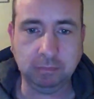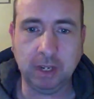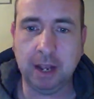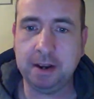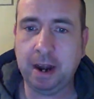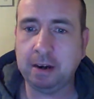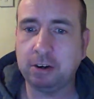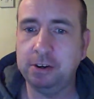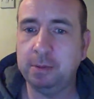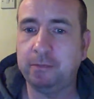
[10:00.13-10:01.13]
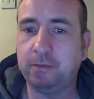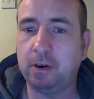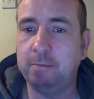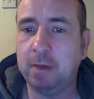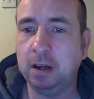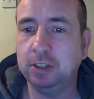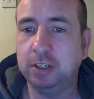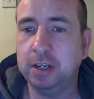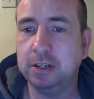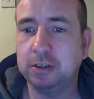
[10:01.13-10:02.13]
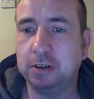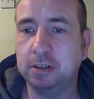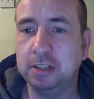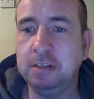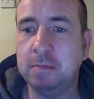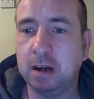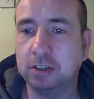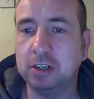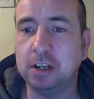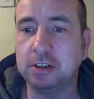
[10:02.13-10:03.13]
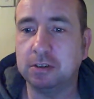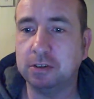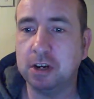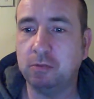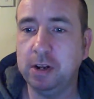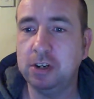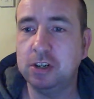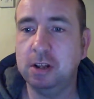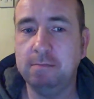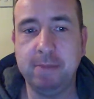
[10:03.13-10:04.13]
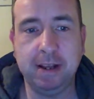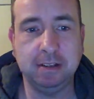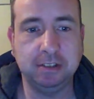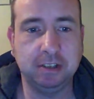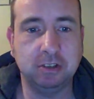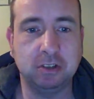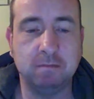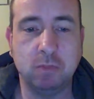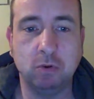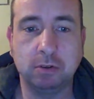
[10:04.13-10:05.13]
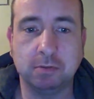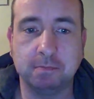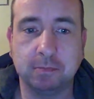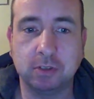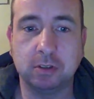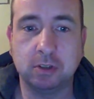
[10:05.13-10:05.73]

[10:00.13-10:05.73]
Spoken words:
an acronym for modulator demodulator. The original Bell system modems